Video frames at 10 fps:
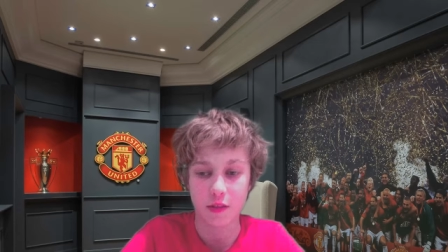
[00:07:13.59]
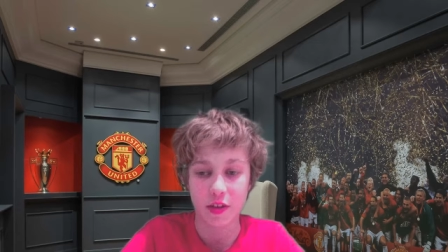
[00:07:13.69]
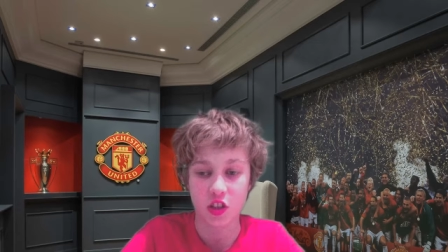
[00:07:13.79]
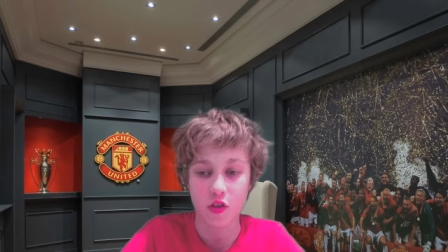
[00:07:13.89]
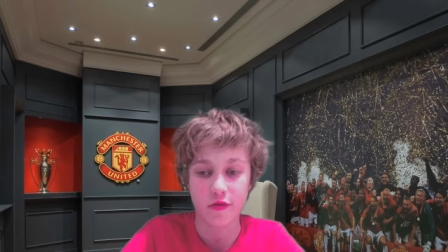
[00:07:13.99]
I
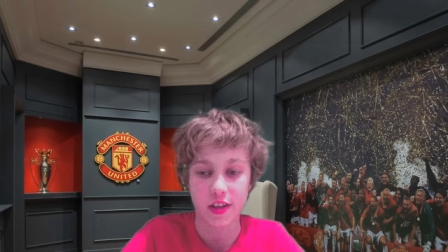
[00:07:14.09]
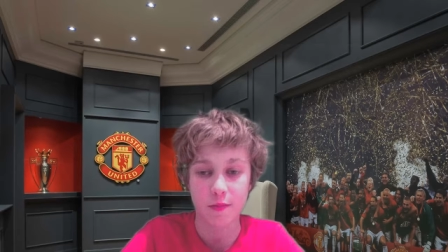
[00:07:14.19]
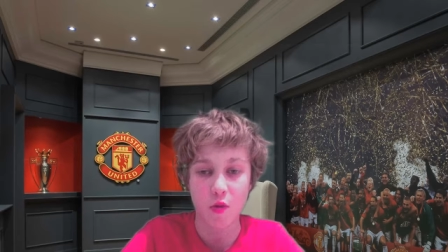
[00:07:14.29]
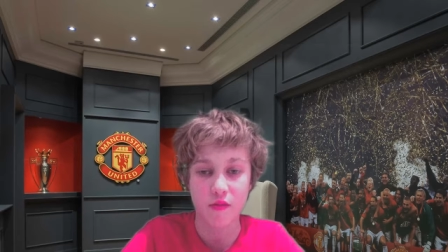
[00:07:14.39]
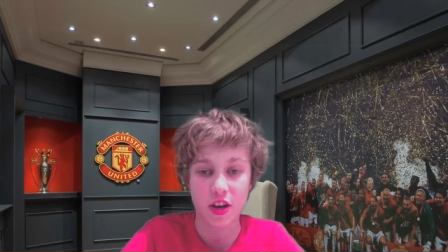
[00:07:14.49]
mean, Jose
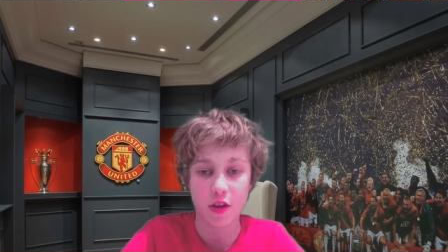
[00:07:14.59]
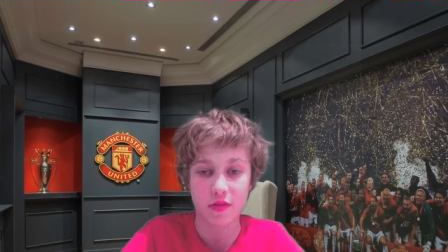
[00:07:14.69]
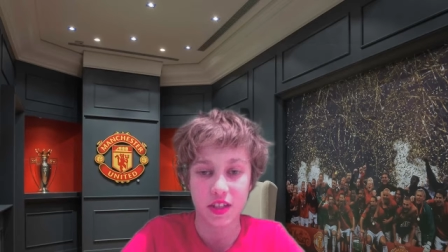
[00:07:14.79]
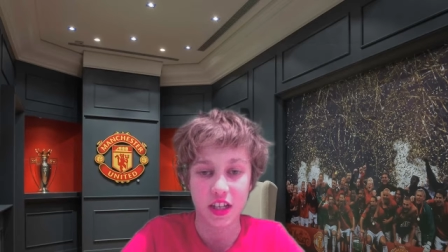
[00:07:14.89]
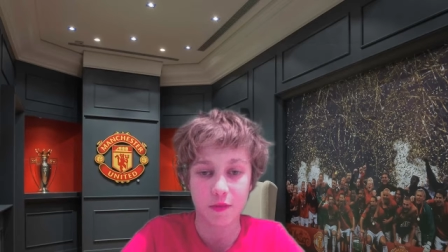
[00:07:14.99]
Mourinho
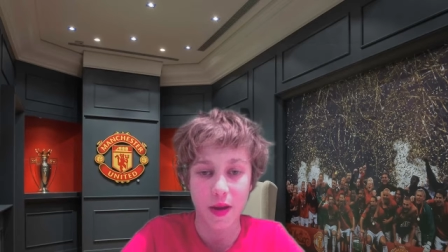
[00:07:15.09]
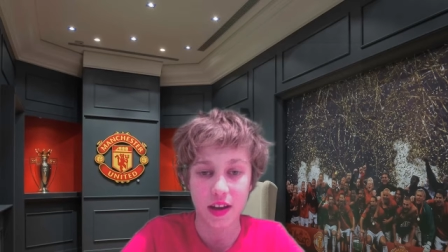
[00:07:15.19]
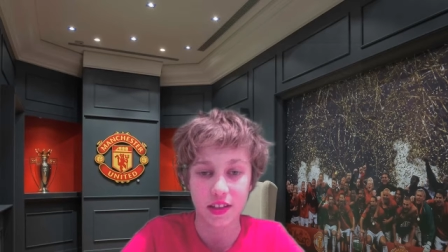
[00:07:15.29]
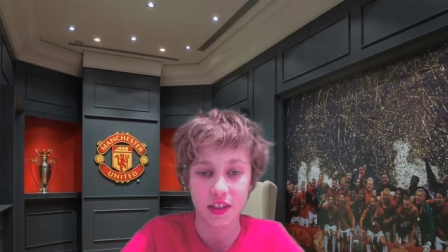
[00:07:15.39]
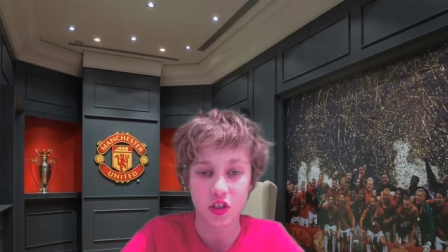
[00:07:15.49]
was
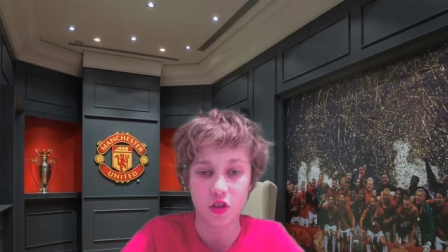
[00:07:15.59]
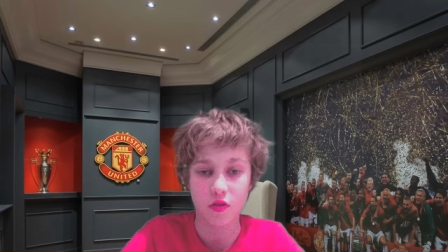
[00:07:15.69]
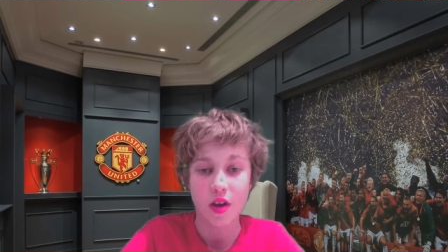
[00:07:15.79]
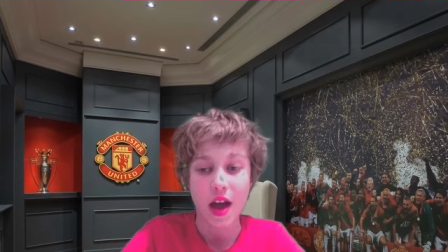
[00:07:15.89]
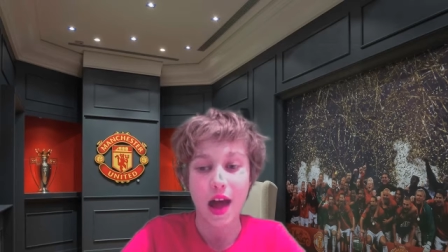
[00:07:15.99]
expected
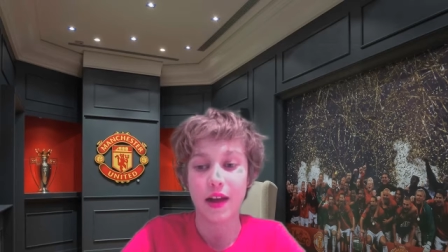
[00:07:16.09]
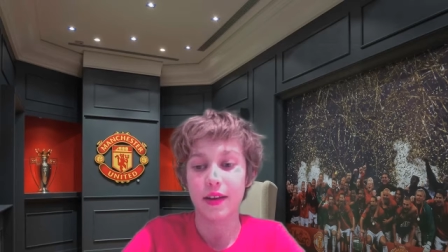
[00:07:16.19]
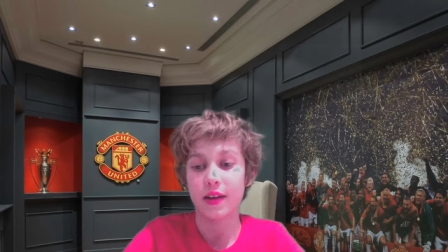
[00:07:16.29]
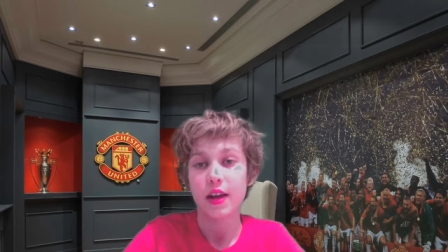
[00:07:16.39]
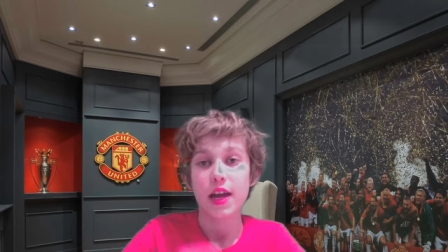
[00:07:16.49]
to,
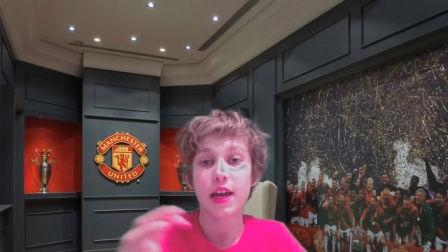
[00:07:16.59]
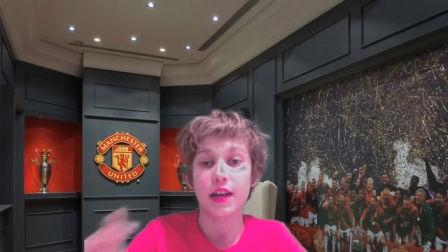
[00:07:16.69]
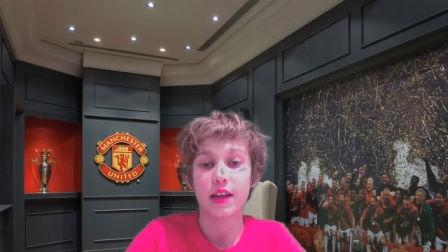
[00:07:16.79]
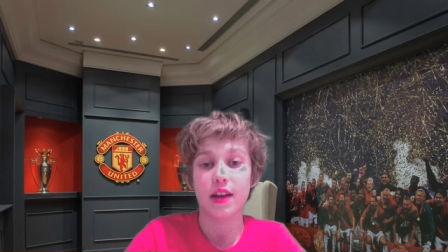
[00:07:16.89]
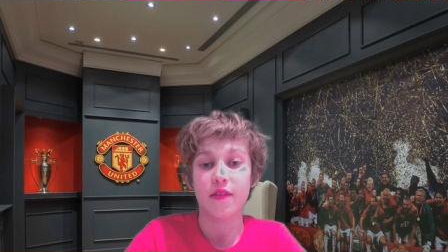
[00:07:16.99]
and
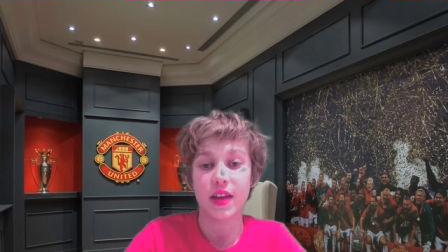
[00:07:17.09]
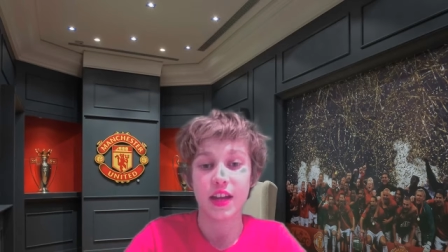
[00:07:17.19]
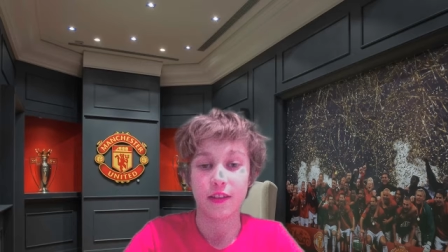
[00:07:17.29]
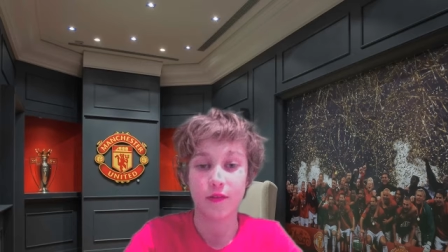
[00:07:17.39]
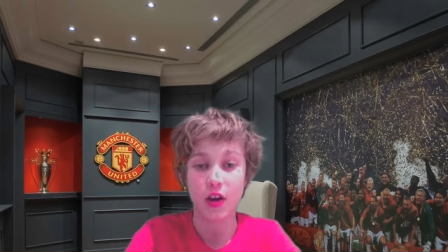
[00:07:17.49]
in the,
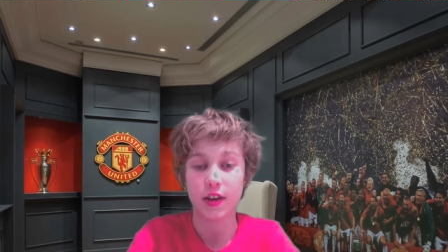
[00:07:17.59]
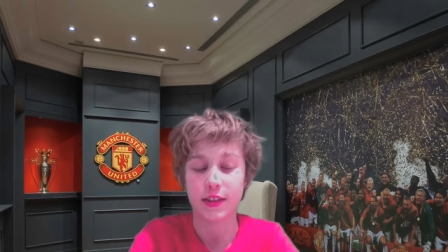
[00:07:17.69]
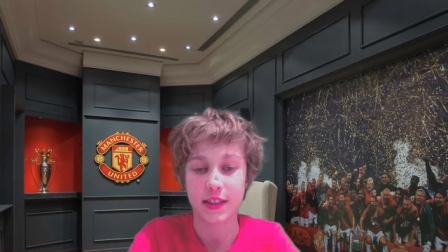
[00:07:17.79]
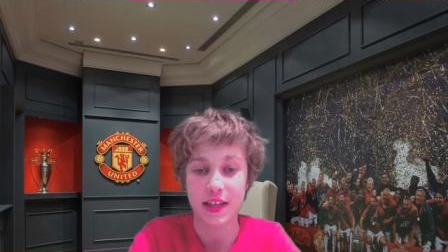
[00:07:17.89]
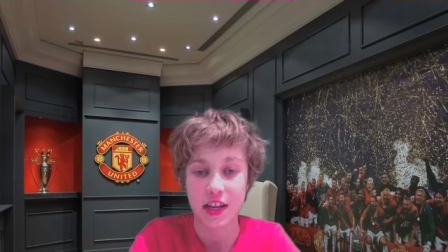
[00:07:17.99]
his
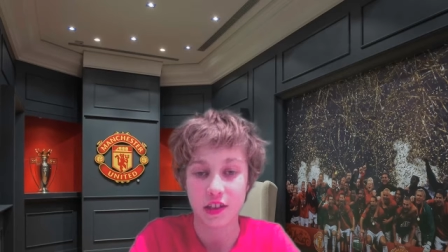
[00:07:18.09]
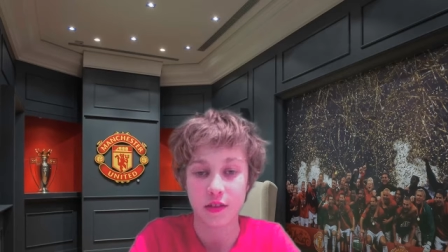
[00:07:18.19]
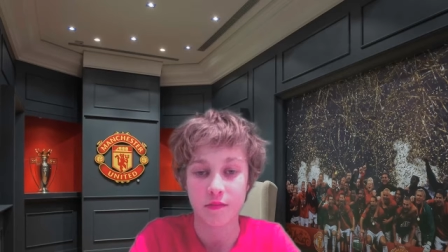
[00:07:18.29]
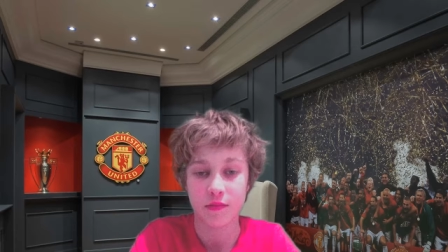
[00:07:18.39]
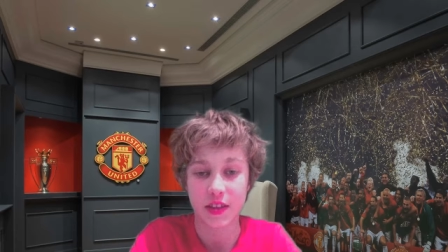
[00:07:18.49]
third
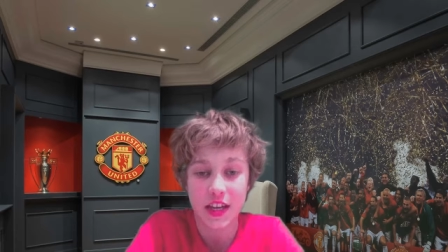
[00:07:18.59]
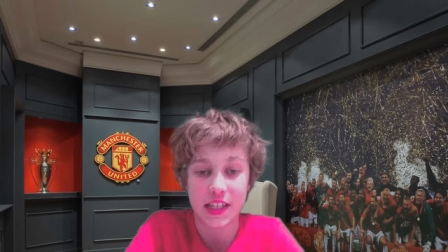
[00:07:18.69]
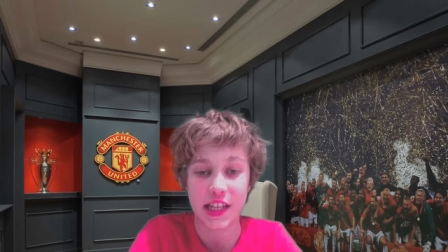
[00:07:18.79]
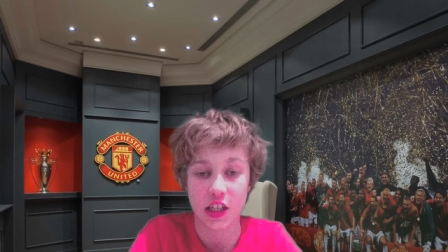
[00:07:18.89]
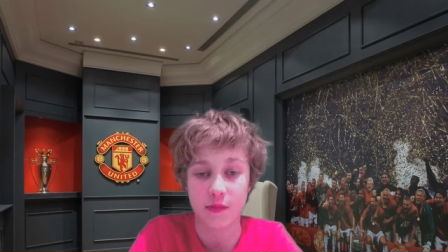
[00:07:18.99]
season,
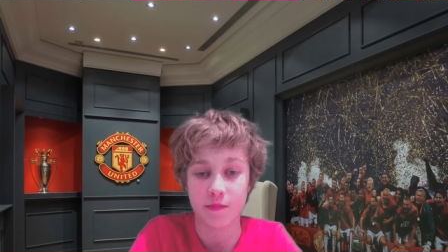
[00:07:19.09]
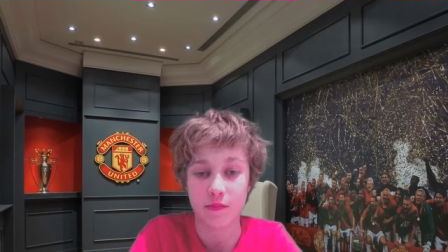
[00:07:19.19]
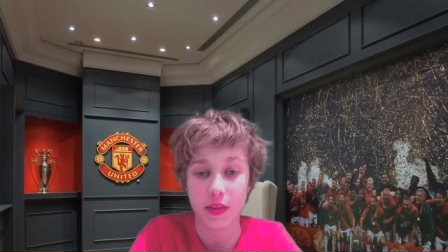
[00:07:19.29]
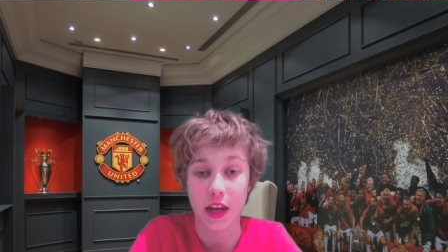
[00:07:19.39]
this season,